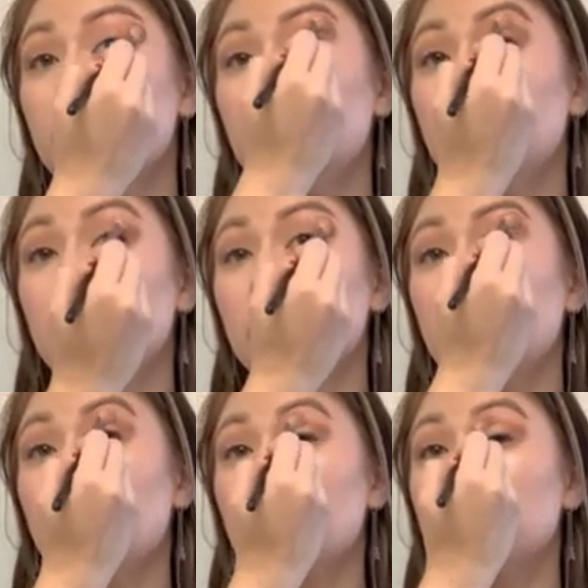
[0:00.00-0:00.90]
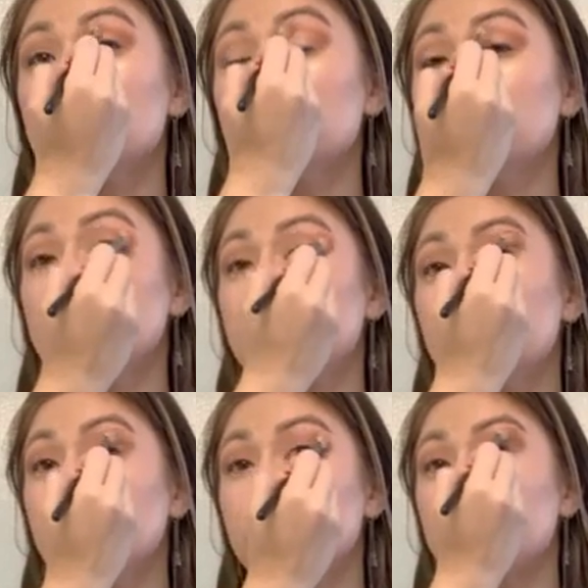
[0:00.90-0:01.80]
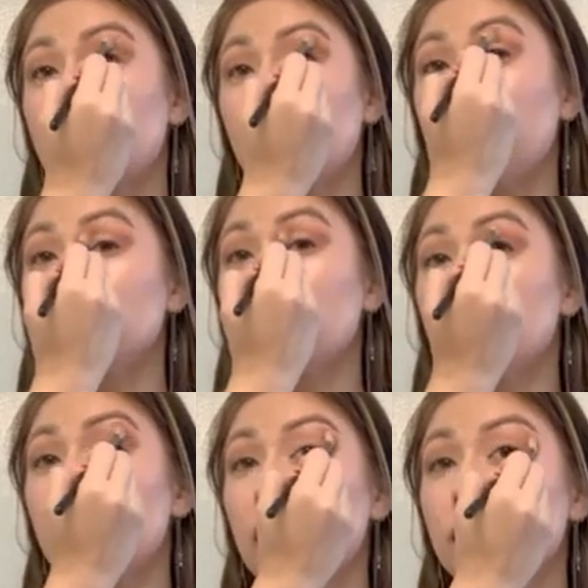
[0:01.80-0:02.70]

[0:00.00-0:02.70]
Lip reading: I also didn't use my eyeshadow primer last night.